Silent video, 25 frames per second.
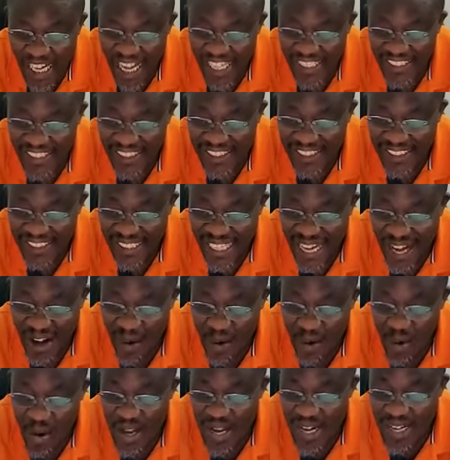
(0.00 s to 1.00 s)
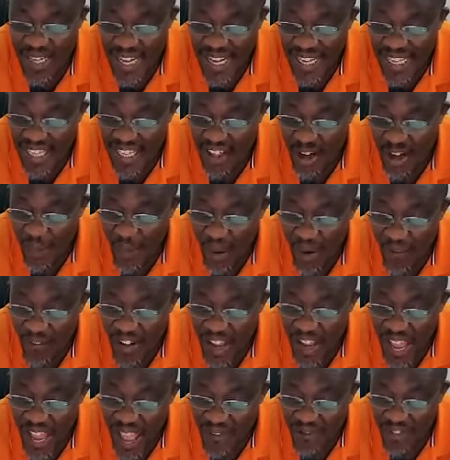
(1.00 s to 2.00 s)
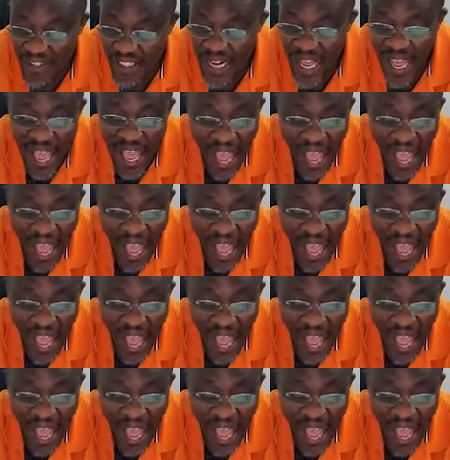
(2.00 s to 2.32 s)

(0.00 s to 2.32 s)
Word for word: until now, the kingdom of heaven